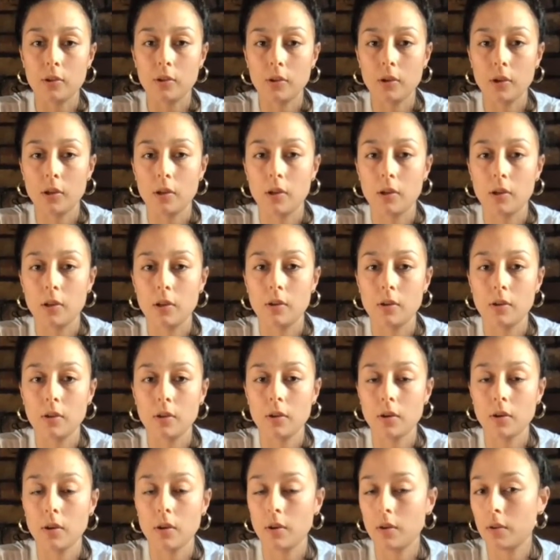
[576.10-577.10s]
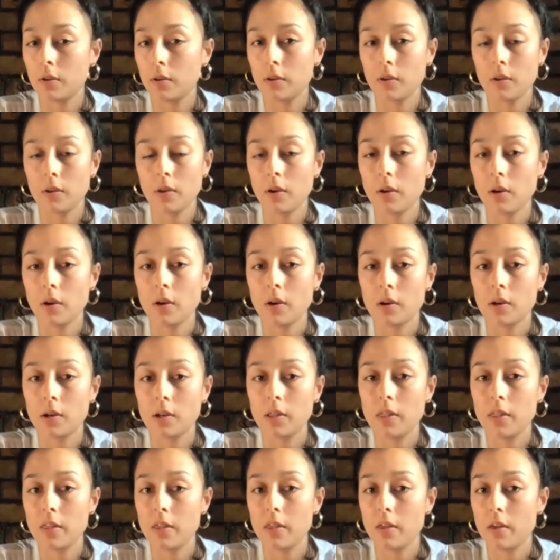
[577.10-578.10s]
can
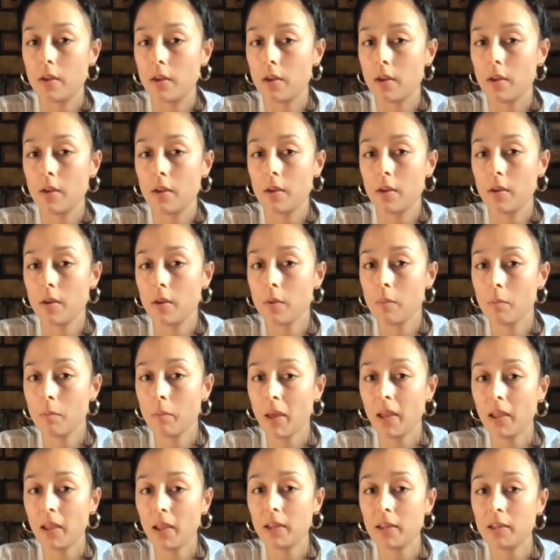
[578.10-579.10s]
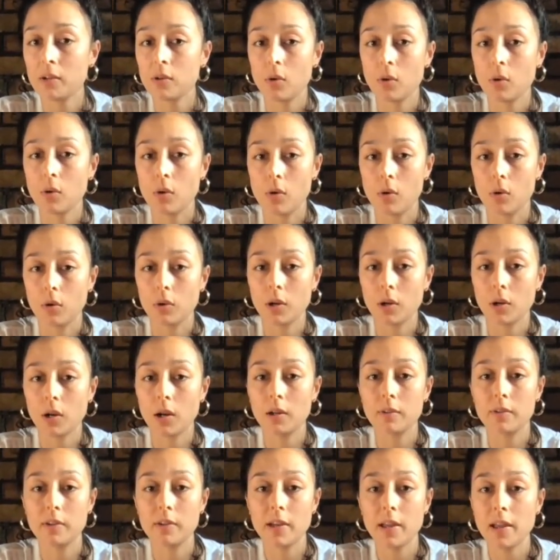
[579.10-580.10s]
either paint or
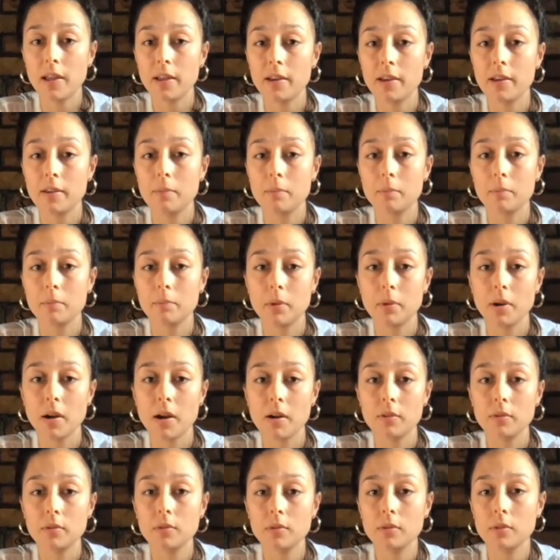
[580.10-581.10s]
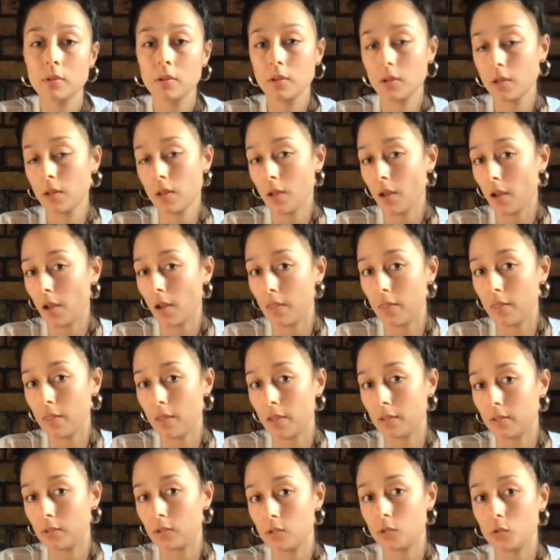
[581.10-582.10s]
colour it in brown and
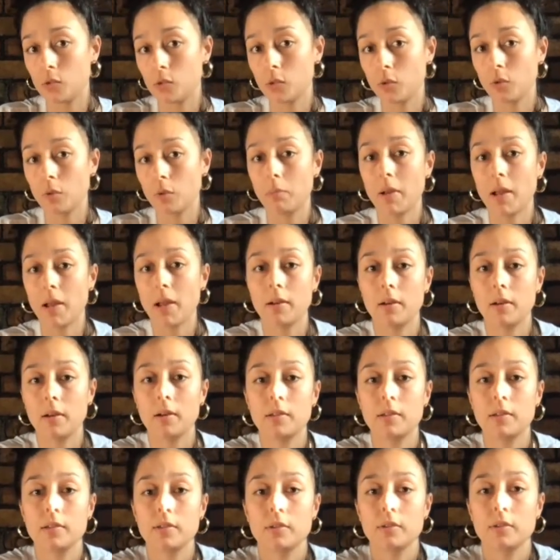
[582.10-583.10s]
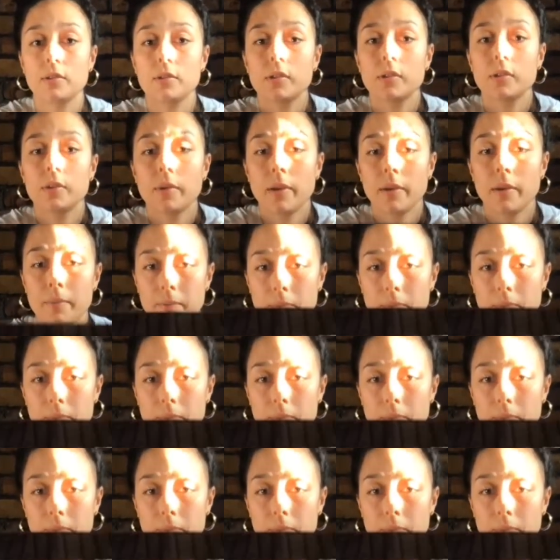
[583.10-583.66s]
then draw black lines onto it.